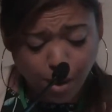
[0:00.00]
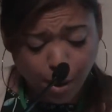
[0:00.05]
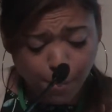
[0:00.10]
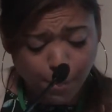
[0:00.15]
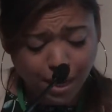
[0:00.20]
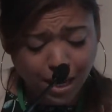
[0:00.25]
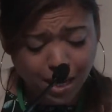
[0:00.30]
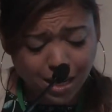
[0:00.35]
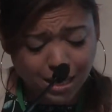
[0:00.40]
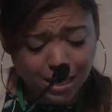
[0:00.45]

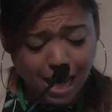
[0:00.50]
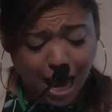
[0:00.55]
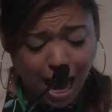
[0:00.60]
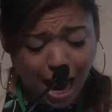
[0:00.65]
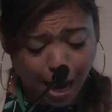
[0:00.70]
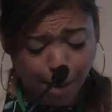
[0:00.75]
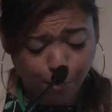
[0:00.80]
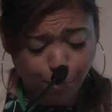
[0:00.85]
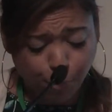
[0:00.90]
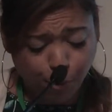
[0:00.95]
Because
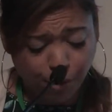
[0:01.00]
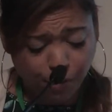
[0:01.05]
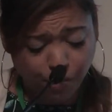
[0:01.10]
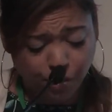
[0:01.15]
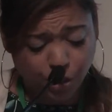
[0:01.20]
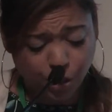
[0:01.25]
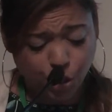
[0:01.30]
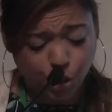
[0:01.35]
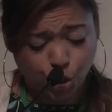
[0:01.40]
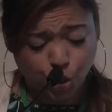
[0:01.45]
I'm
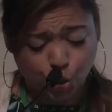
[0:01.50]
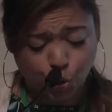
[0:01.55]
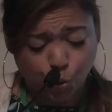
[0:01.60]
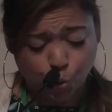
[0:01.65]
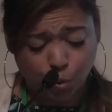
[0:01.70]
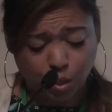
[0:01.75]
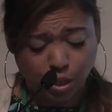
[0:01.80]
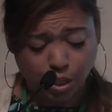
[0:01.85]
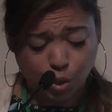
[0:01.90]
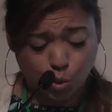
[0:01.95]
privileged to do
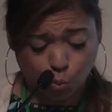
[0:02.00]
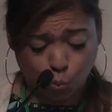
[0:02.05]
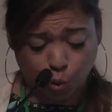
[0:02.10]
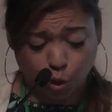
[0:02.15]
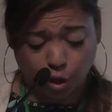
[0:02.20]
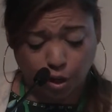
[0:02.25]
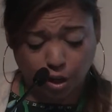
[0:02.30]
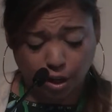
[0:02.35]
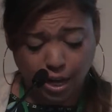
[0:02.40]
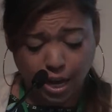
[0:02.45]
this
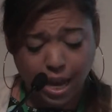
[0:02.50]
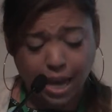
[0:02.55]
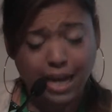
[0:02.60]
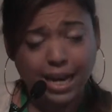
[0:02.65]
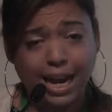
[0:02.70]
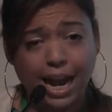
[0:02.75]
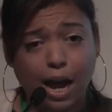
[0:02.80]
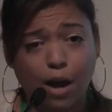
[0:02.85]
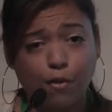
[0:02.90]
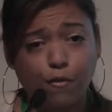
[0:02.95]
work
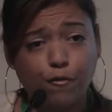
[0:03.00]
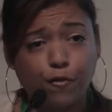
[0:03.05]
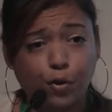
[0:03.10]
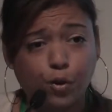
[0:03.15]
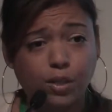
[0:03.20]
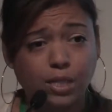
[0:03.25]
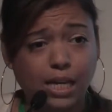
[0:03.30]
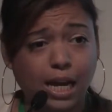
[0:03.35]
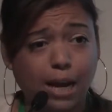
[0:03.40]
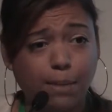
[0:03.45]
now
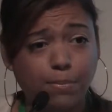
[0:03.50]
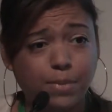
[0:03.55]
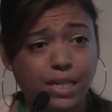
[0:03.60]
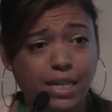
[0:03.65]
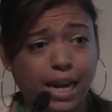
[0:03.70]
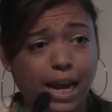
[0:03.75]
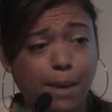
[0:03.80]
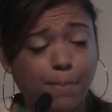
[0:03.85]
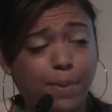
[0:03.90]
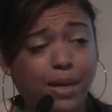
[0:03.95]
full-time
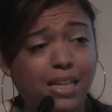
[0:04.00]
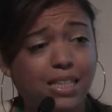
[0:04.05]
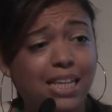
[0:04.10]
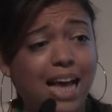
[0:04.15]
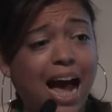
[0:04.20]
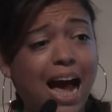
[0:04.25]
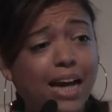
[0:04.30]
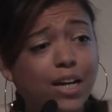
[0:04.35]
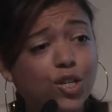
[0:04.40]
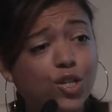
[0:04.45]
today because
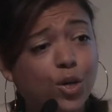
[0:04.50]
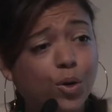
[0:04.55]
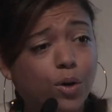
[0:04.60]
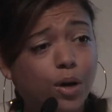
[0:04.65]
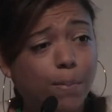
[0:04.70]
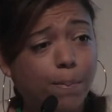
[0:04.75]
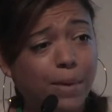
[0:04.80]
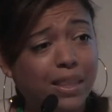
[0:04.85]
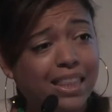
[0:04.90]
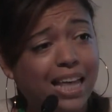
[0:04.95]
I showed
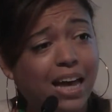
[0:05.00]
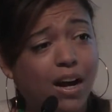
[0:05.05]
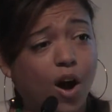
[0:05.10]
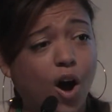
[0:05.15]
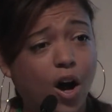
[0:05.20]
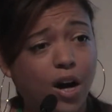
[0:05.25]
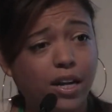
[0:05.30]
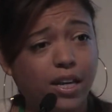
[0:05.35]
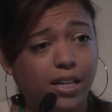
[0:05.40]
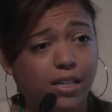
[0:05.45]
up in that
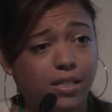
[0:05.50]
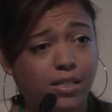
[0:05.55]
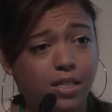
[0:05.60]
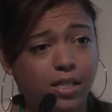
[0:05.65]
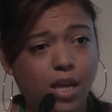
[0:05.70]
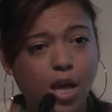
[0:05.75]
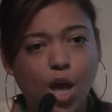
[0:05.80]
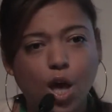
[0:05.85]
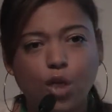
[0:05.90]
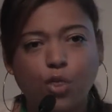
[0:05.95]
audience
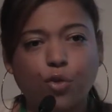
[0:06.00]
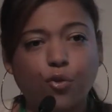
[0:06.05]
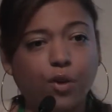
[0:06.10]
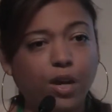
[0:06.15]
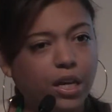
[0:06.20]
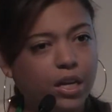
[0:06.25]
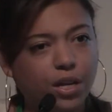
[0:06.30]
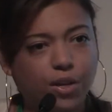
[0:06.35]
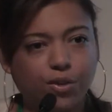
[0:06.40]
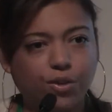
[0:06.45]
3
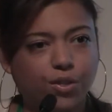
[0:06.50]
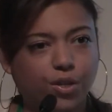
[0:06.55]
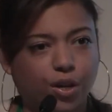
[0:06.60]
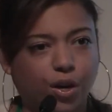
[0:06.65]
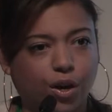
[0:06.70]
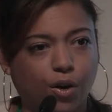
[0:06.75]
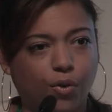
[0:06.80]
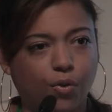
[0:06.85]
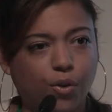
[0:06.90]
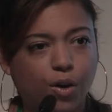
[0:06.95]
years
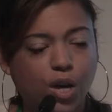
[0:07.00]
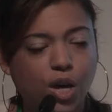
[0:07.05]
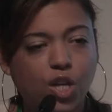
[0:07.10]
ago,